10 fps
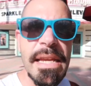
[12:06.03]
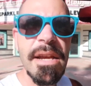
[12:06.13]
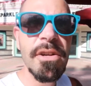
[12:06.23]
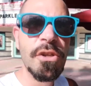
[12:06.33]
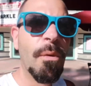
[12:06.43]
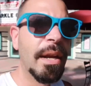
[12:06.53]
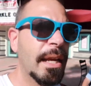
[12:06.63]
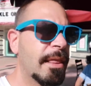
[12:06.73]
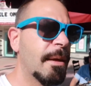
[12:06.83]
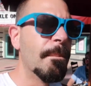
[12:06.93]
year and you want to
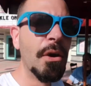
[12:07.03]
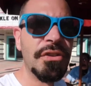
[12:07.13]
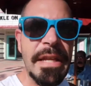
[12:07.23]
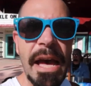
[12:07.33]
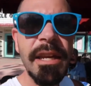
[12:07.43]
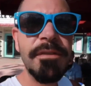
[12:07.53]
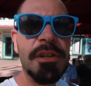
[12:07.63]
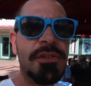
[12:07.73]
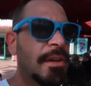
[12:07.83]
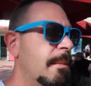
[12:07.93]
get the most out of
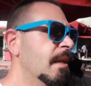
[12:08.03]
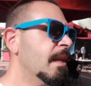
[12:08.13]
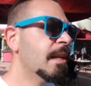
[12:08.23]
your trip.